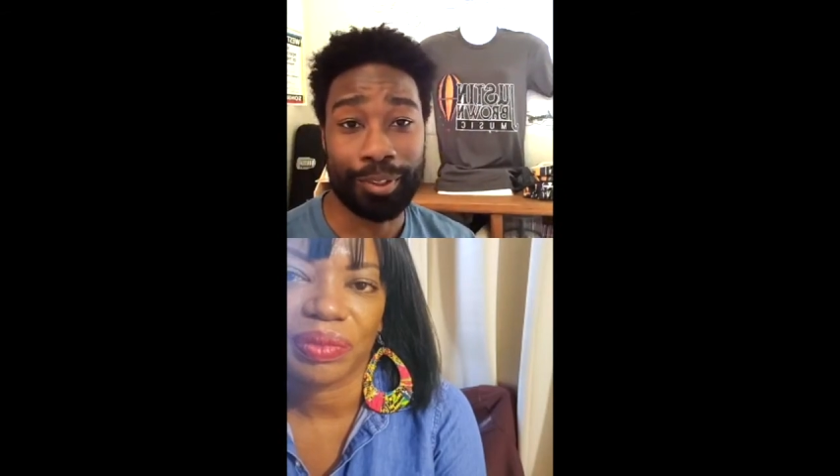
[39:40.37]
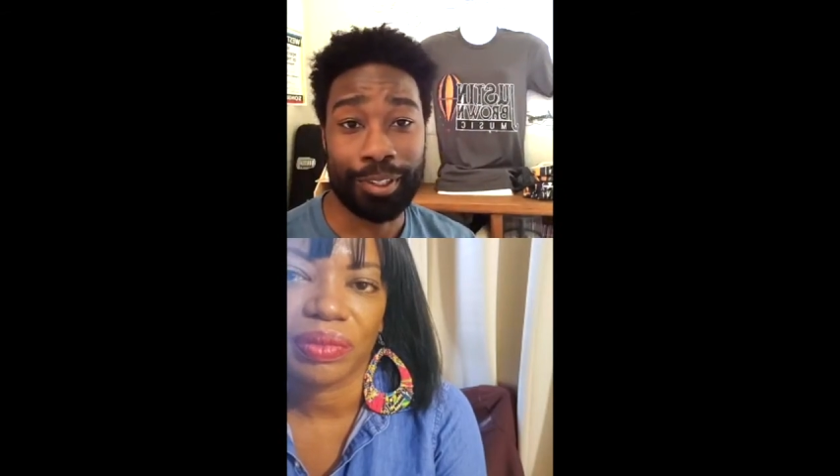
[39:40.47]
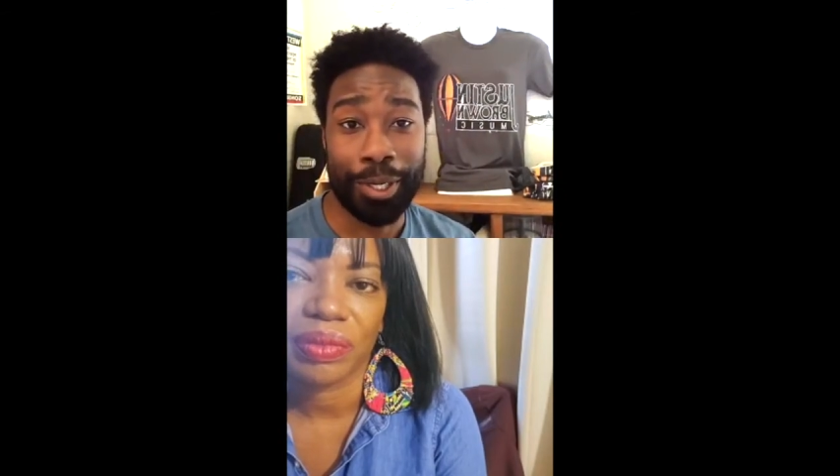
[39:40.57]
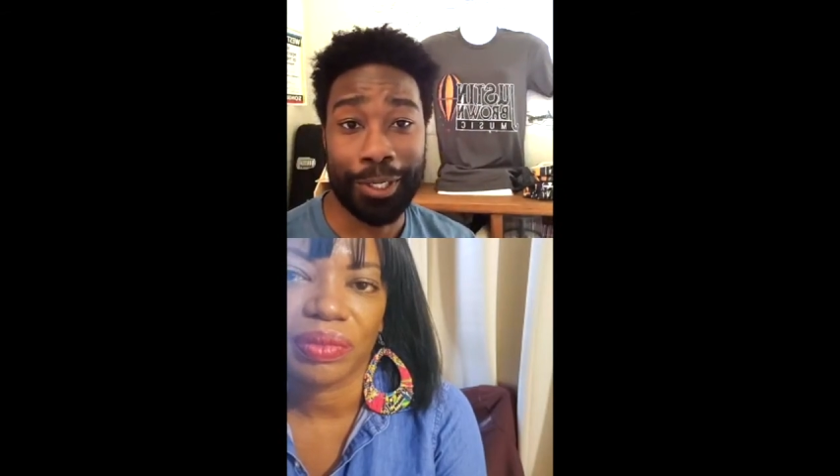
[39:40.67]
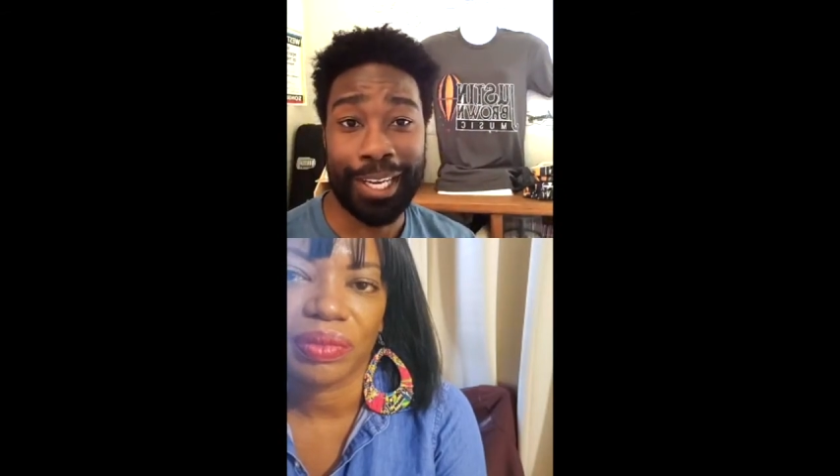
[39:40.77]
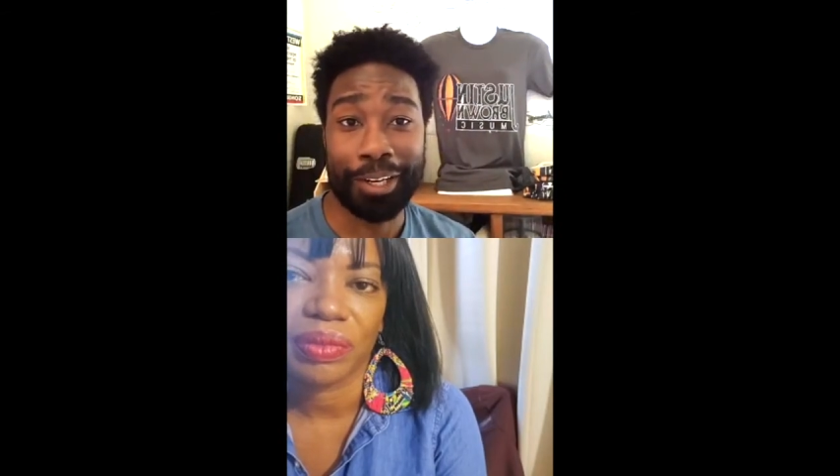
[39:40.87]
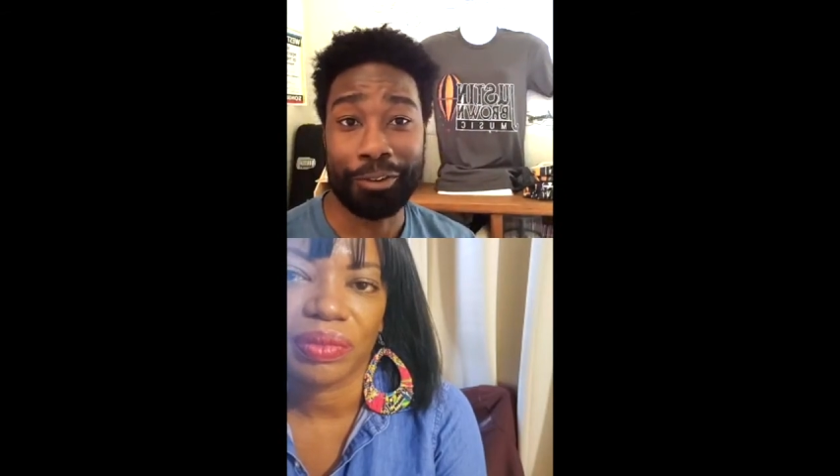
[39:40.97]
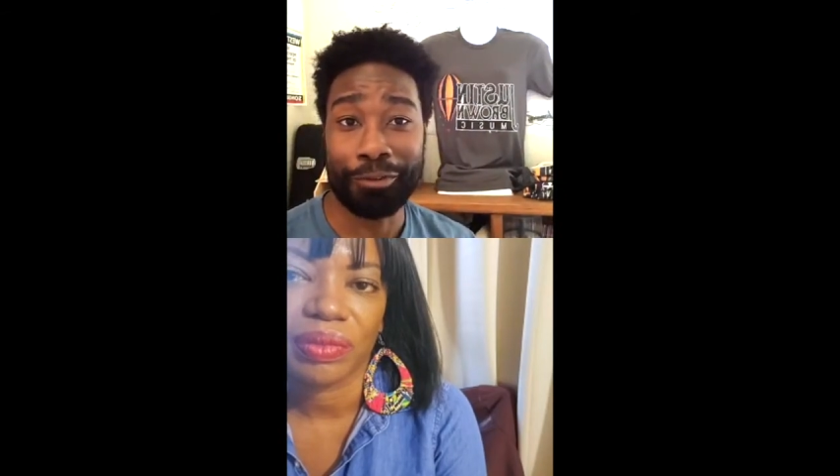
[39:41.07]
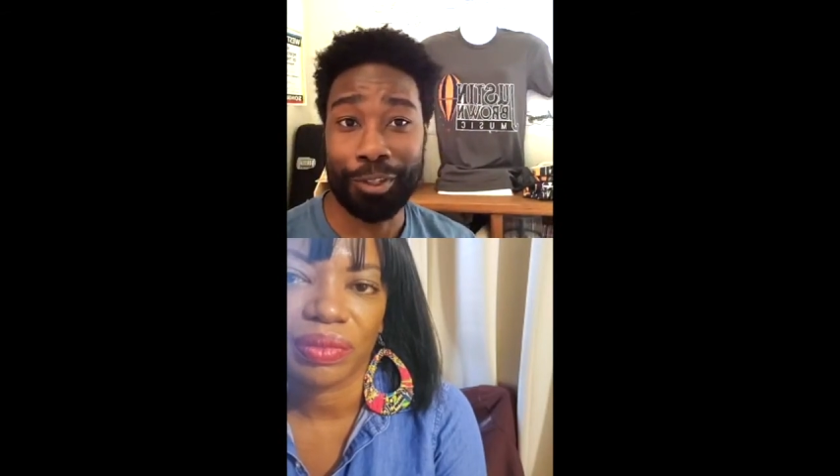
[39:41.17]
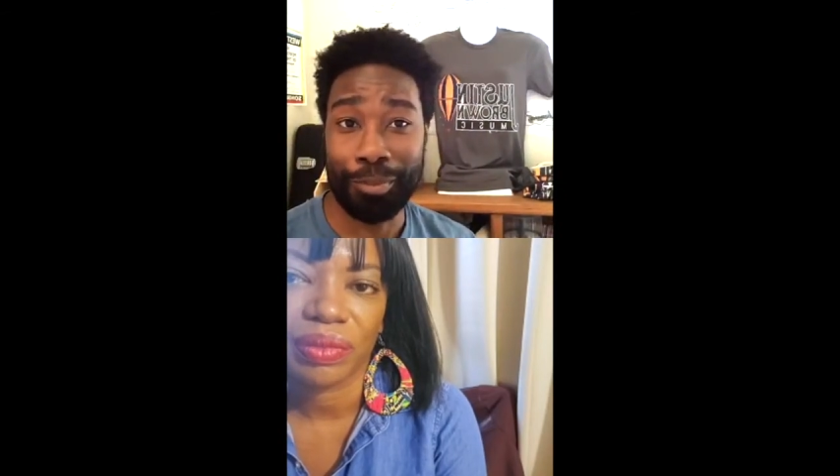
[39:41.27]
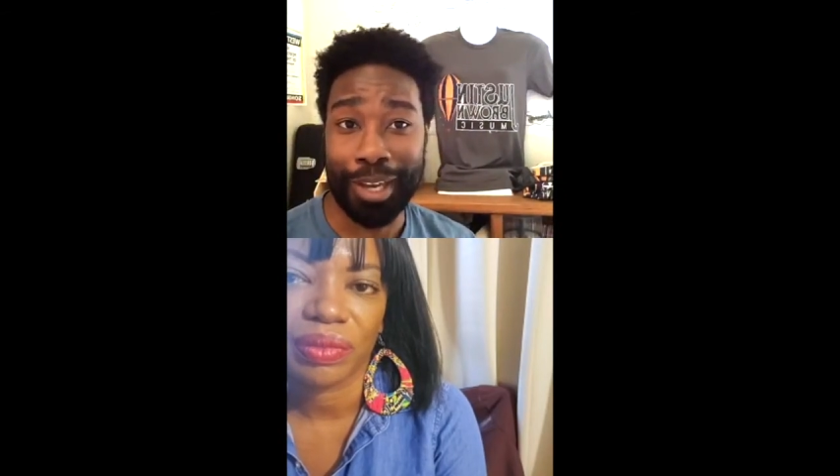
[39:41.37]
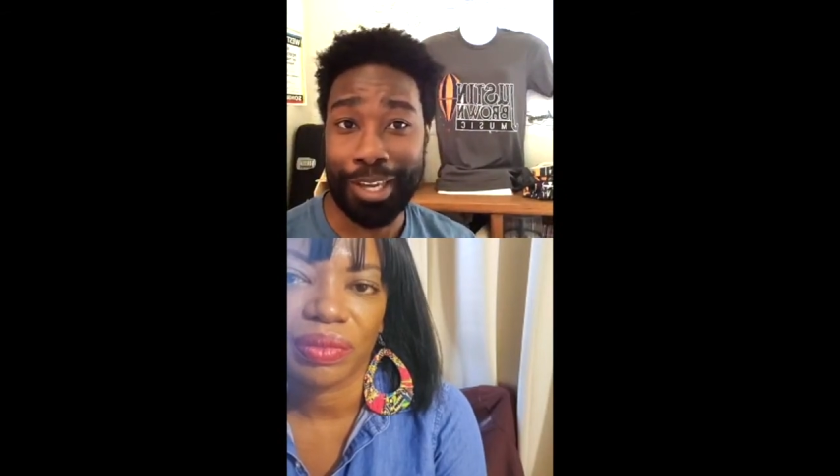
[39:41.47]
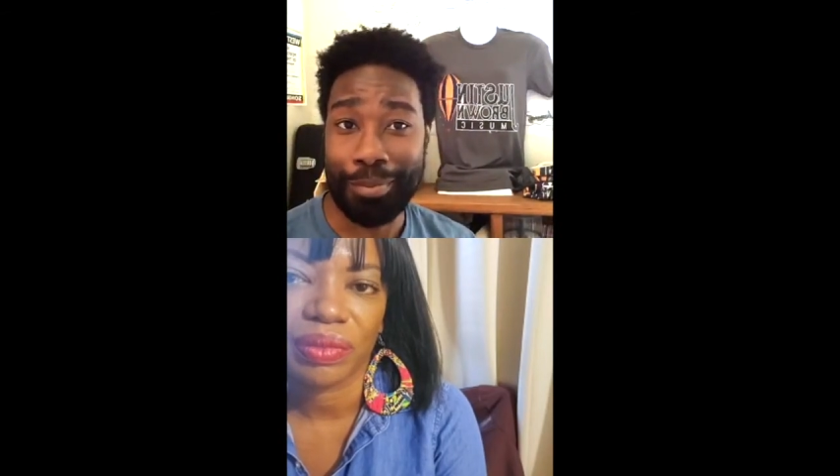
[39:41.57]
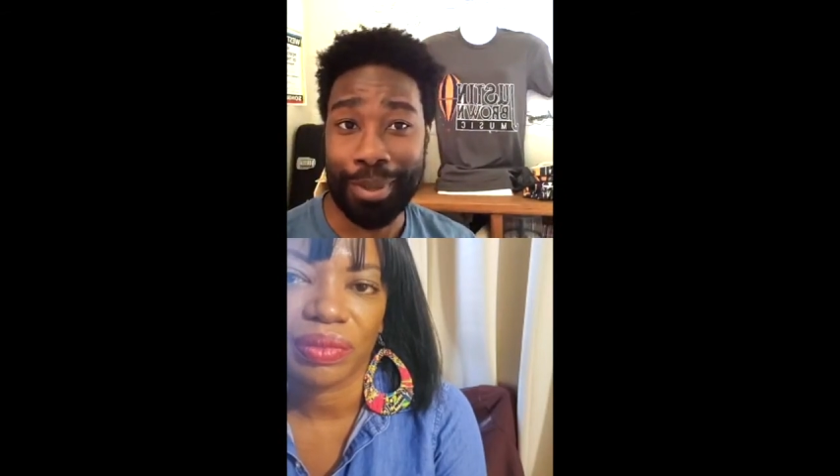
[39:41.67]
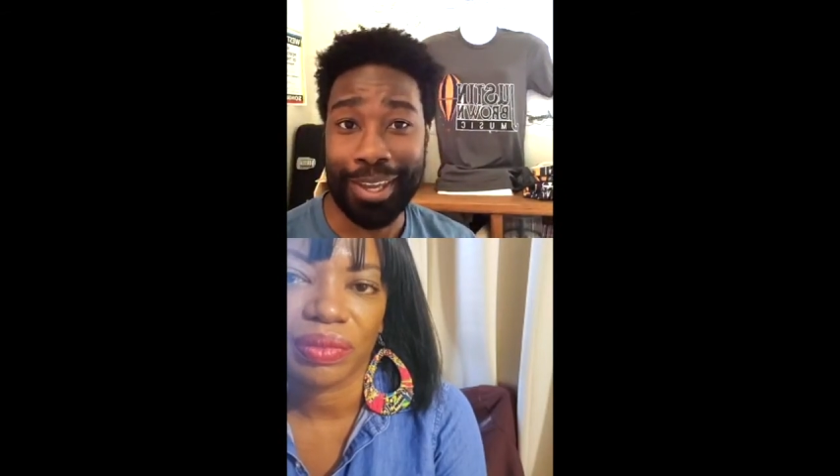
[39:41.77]
you know, kind of review my
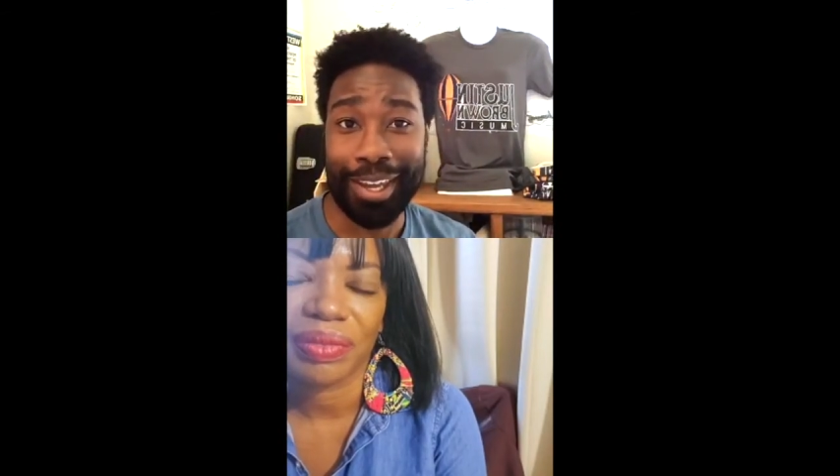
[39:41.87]
EP,